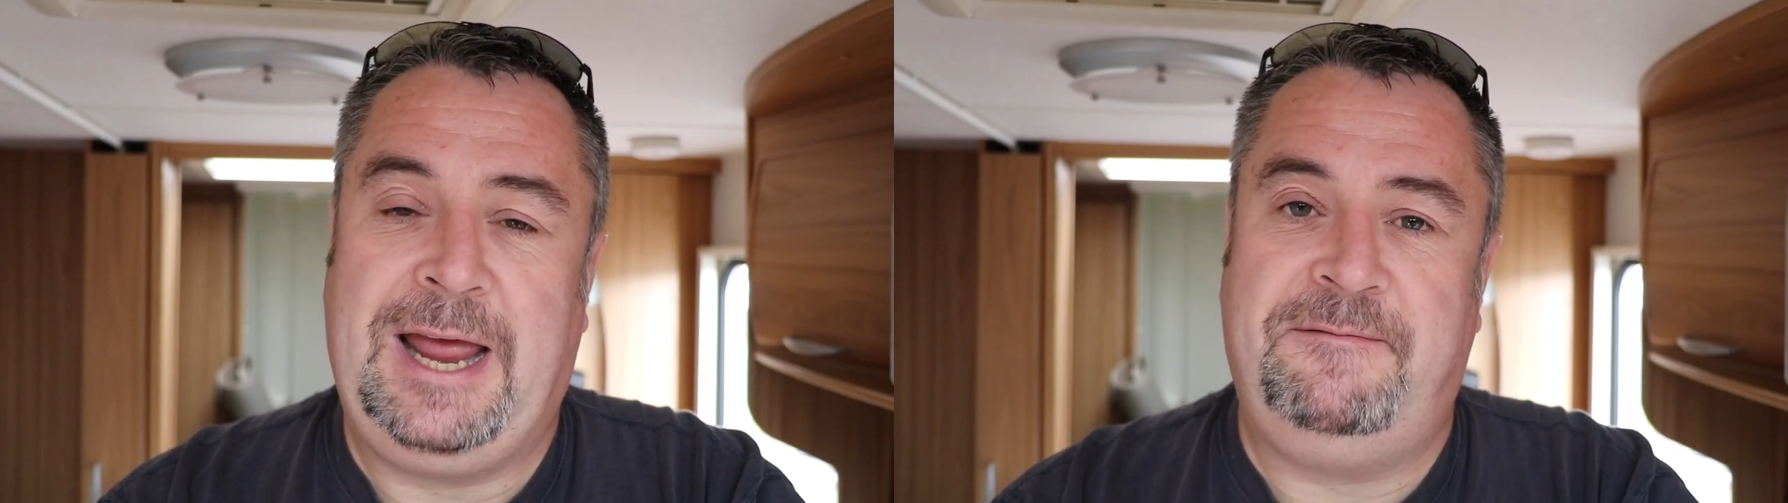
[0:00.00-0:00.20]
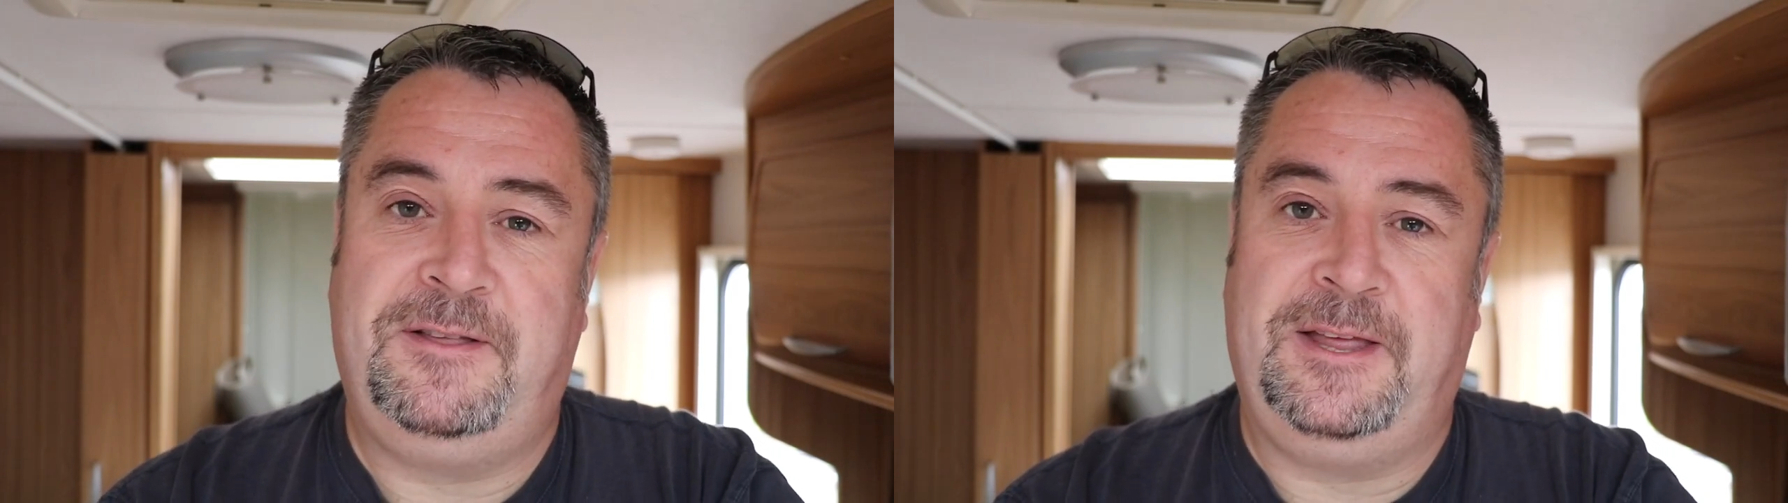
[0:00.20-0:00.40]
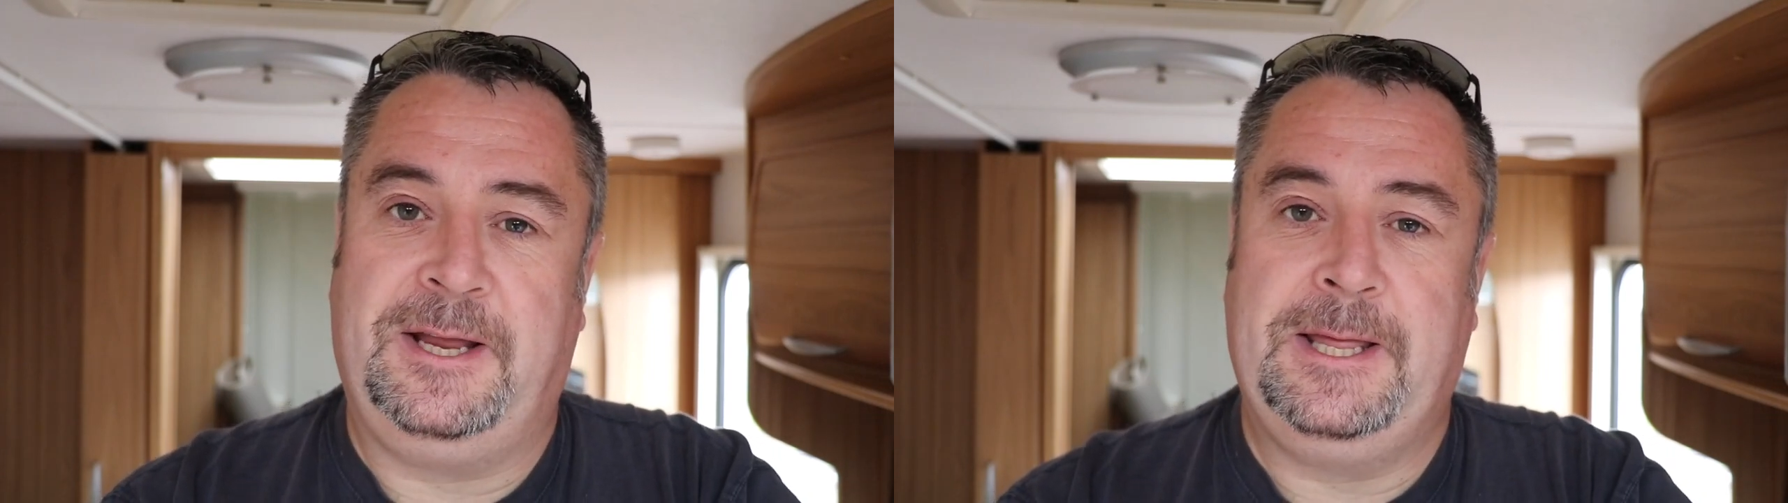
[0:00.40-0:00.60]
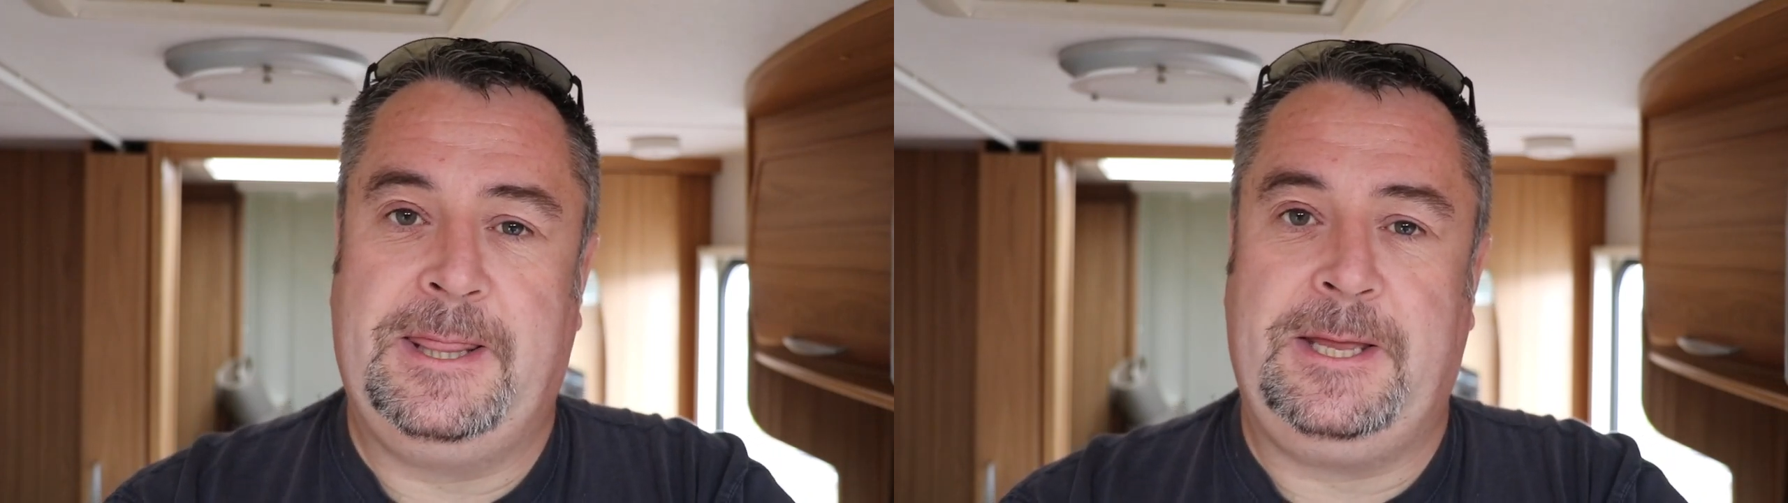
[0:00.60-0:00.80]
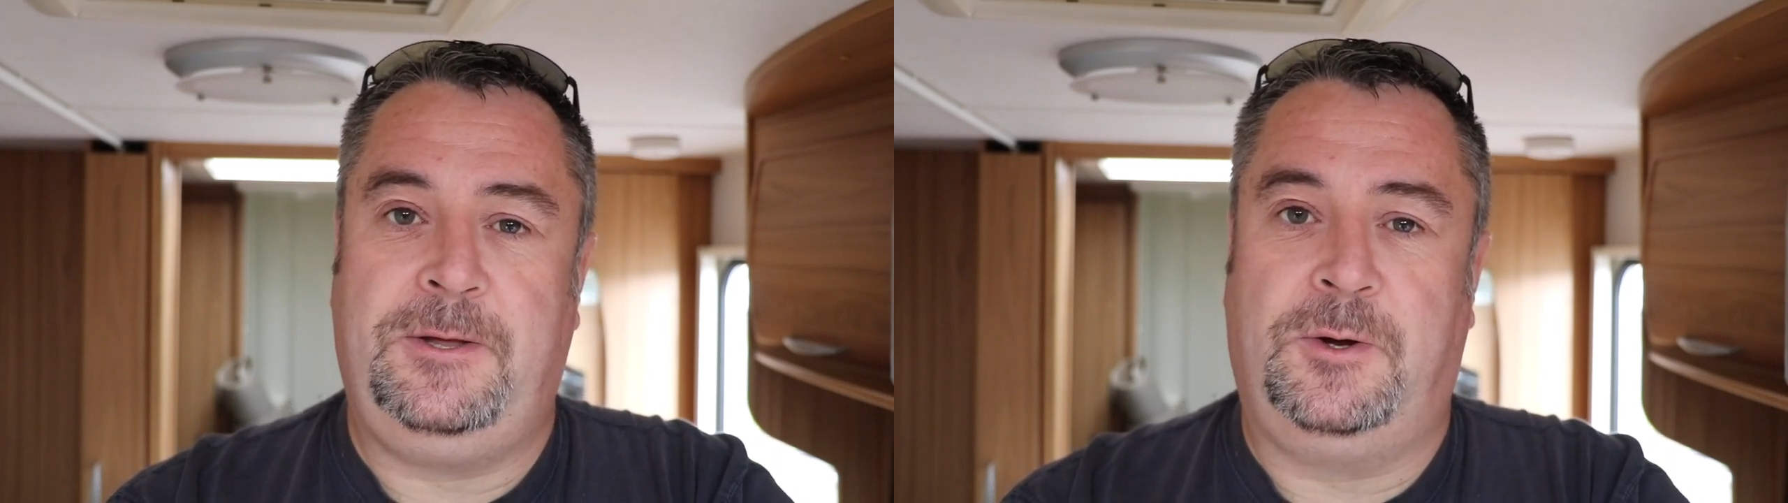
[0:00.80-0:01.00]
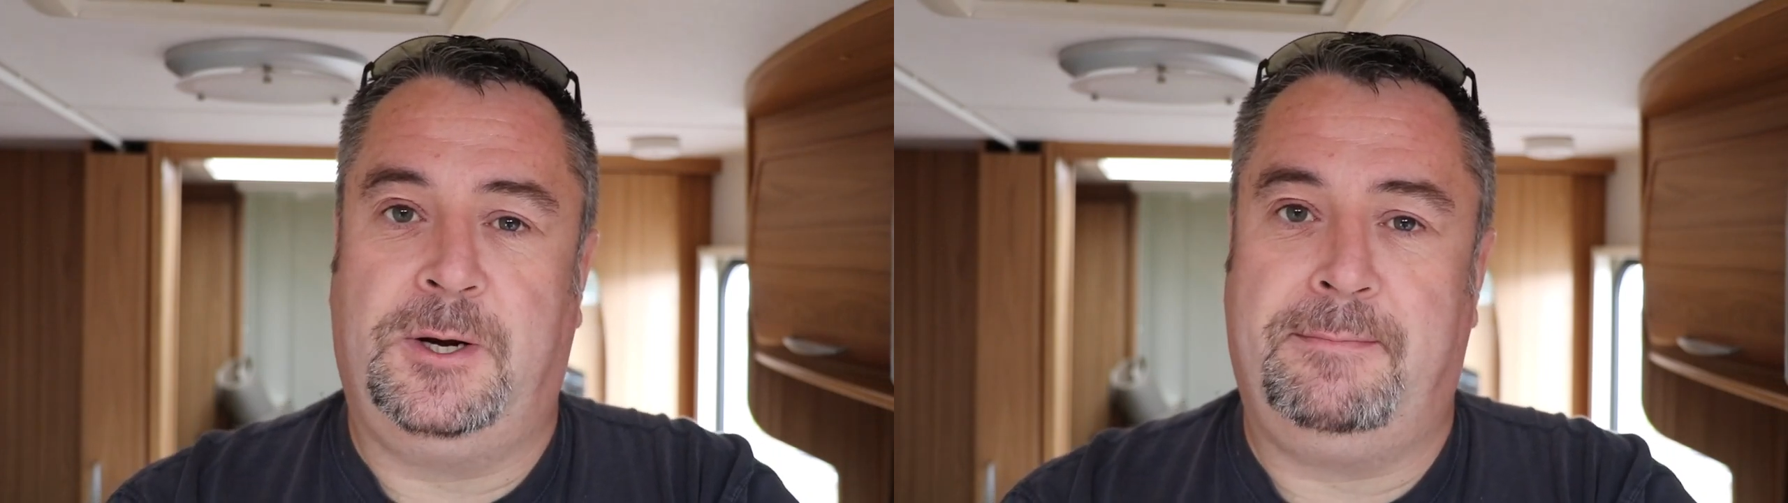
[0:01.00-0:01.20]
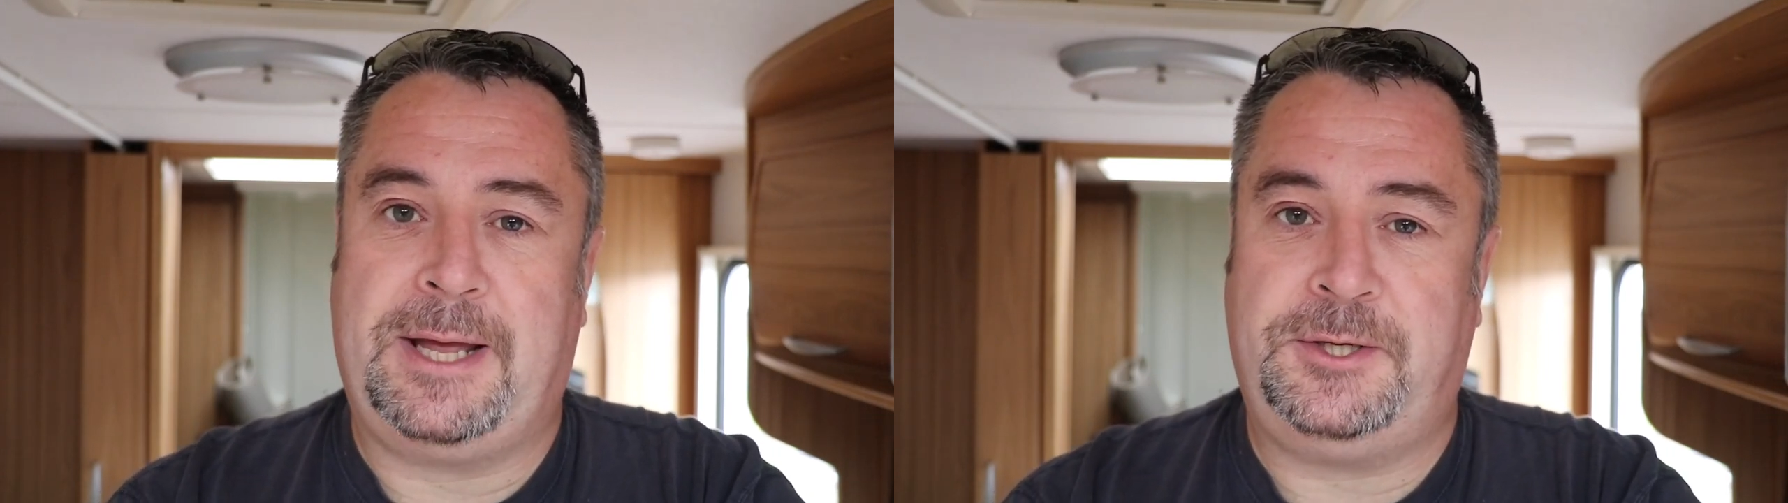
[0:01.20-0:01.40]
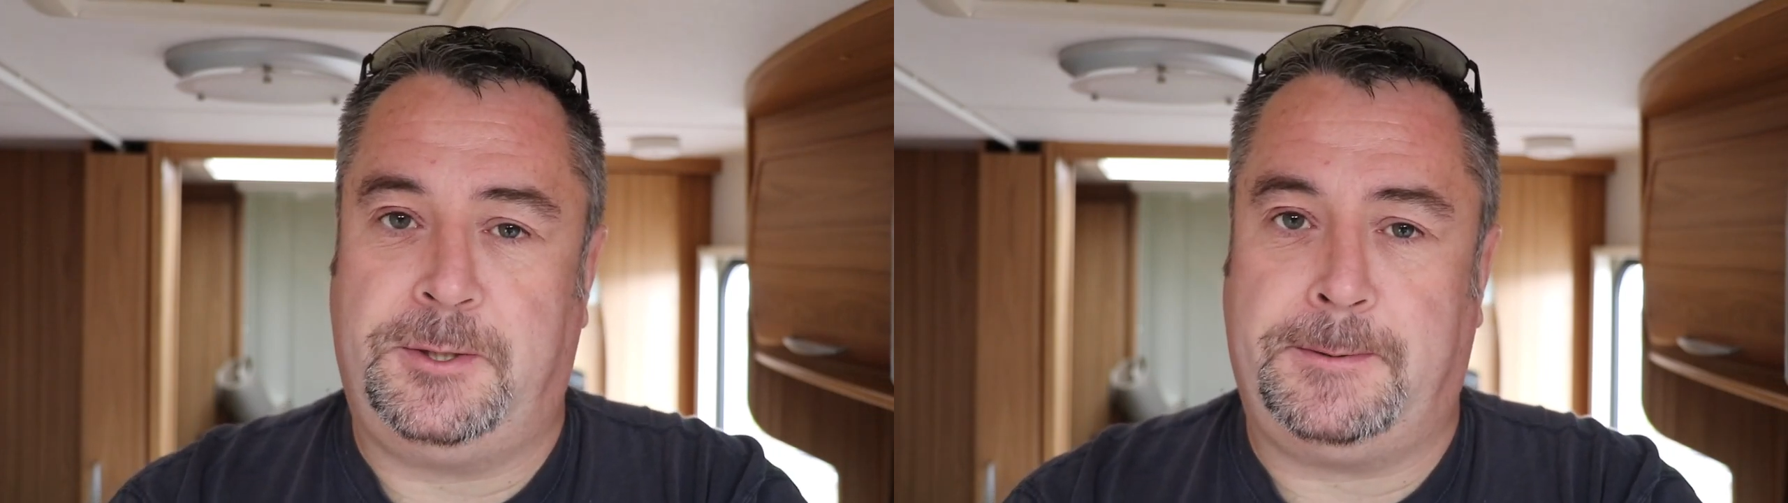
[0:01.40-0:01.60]
everything that you can
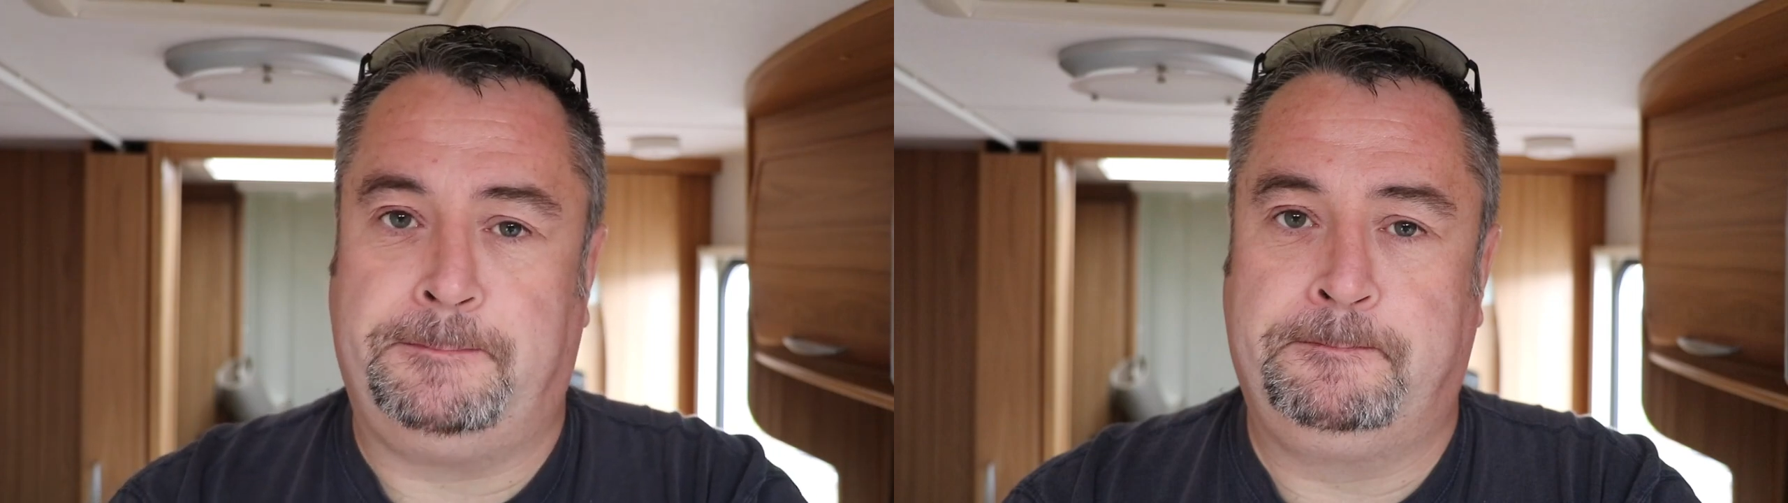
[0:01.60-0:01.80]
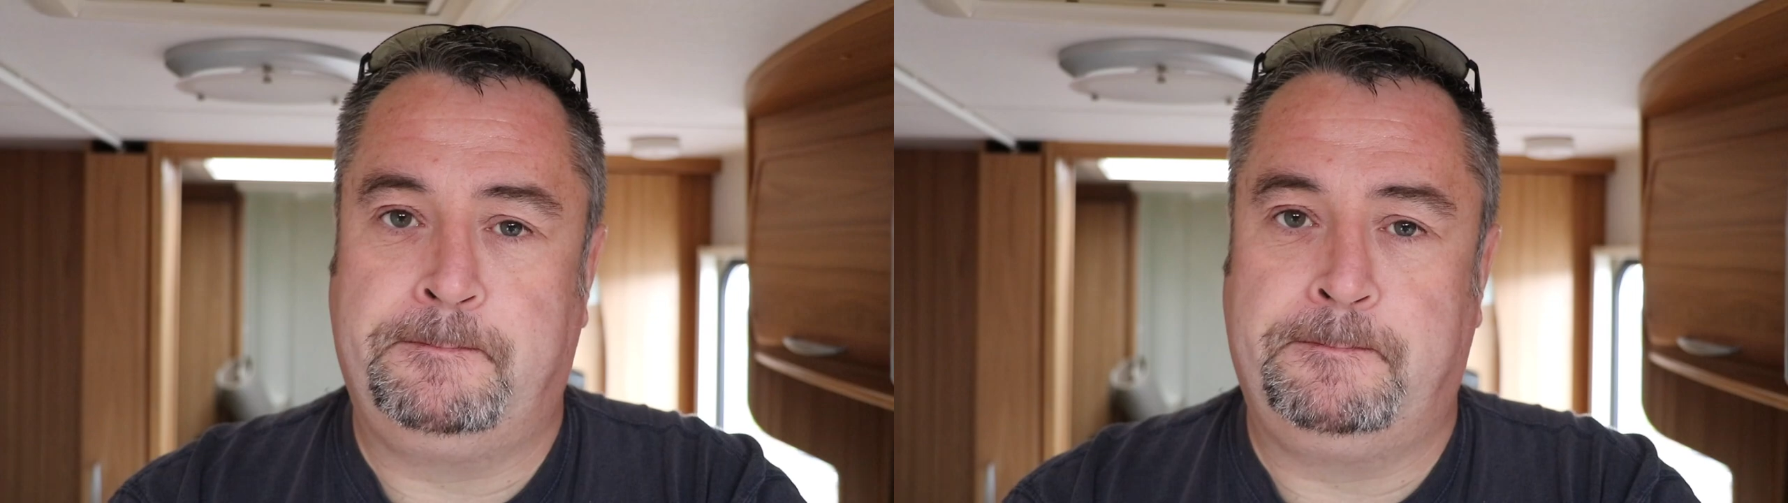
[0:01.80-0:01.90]
imagine.